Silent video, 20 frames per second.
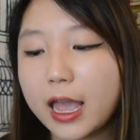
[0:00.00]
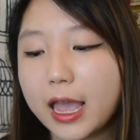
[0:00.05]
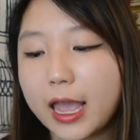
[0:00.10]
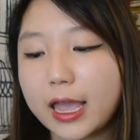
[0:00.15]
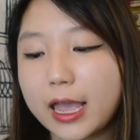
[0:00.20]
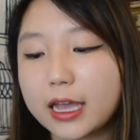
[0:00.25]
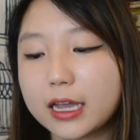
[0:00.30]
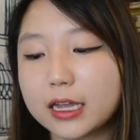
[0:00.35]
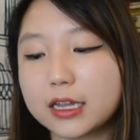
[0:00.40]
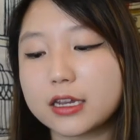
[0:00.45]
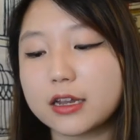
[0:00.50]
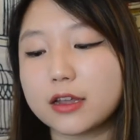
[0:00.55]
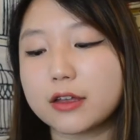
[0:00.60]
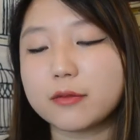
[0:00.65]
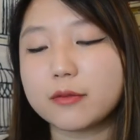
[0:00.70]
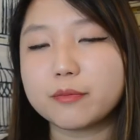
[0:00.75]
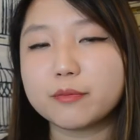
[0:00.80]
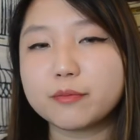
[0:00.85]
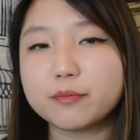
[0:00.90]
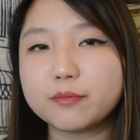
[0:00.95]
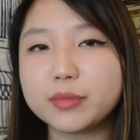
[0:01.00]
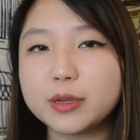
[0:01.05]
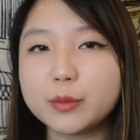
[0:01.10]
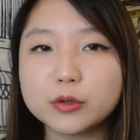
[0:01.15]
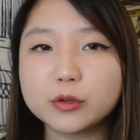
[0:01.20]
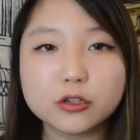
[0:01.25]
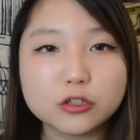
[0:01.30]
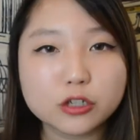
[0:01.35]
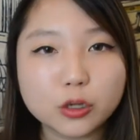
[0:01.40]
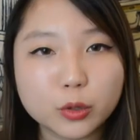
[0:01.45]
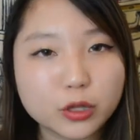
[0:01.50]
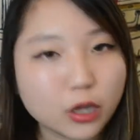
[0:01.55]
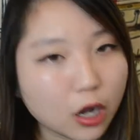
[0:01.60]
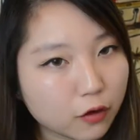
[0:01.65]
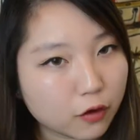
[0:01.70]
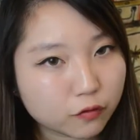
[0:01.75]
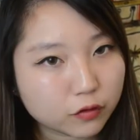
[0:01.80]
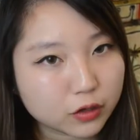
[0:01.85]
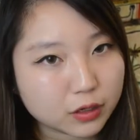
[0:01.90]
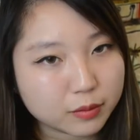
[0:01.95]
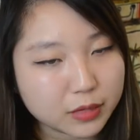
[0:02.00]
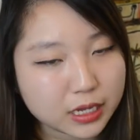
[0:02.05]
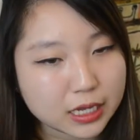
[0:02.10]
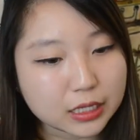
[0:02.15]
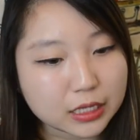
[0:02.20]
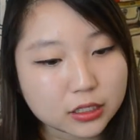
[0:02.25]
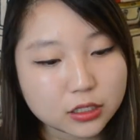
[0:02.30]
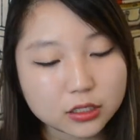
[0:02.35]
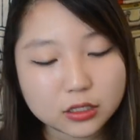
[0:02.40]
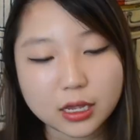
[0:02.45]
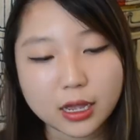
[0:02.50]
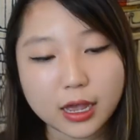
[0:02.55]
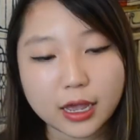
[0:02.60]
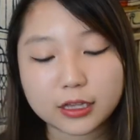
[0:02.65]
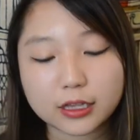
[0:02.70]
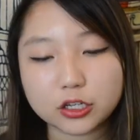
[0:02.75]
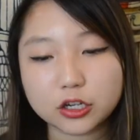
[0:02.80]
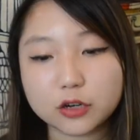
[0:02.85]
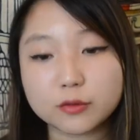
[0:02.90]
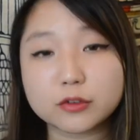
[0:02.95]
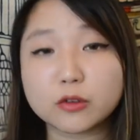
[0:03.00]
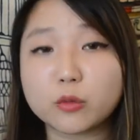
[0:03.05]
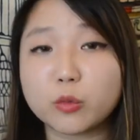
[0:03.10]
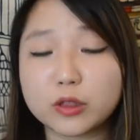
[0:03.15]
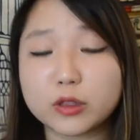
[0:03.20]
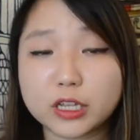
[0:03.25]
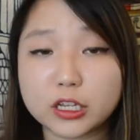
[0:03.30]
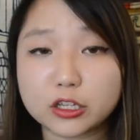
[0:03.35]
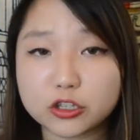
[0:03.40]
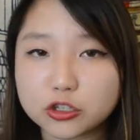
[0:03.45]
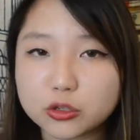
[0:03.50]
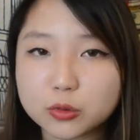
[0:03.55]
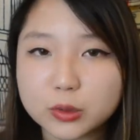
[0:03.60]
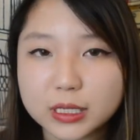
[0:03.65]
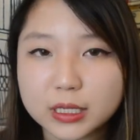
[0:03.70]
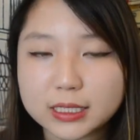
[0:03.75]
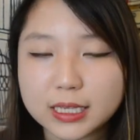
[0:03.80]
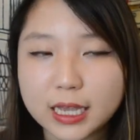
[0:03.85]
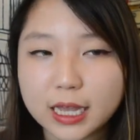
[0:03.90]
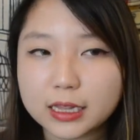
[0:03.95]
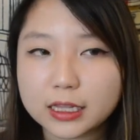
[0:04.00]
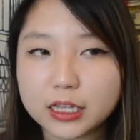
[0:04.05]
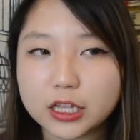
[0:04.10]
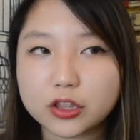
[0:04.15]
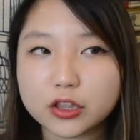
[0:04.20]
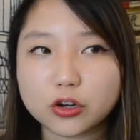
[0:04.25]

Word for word: and people don't know what offering means in terms of what they do exactly.